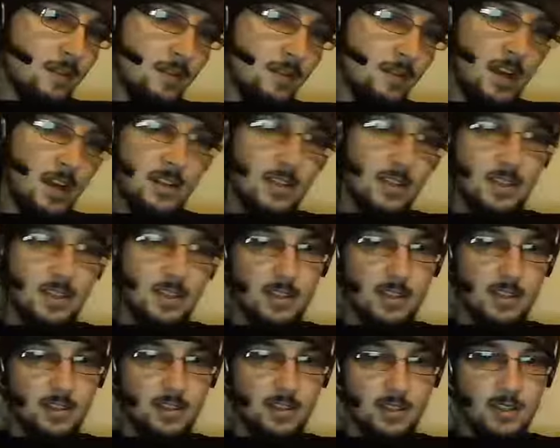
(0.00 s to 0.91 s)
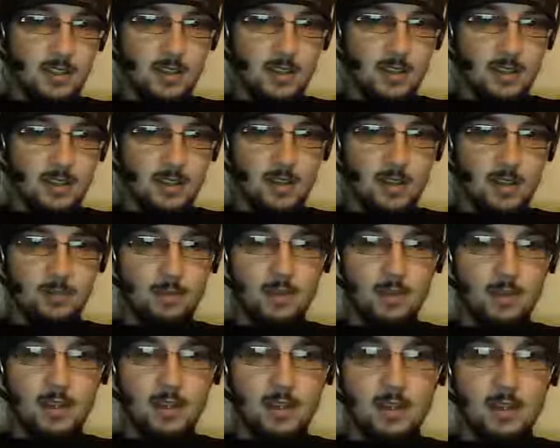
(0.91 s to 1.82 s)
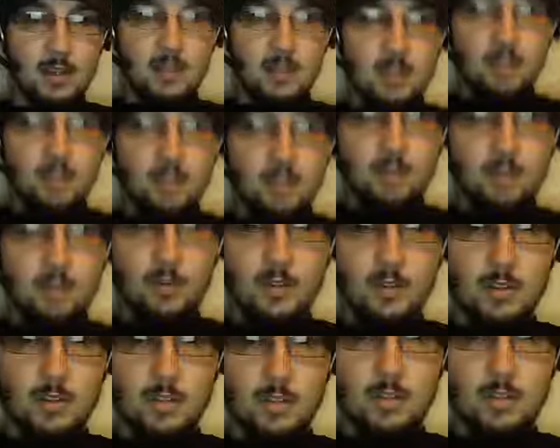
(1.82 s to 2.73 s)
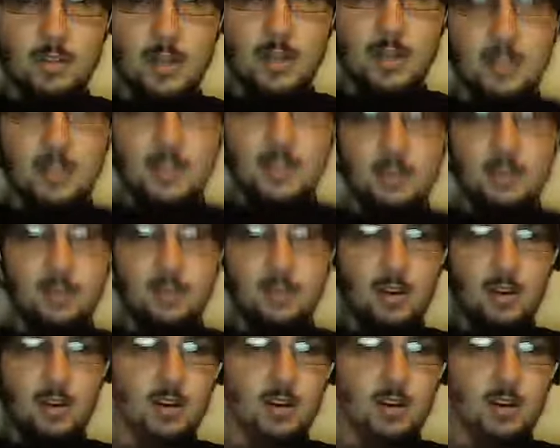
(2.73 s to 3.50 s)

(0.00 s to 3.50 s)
when fallacy is used in an attempt to force a choice. If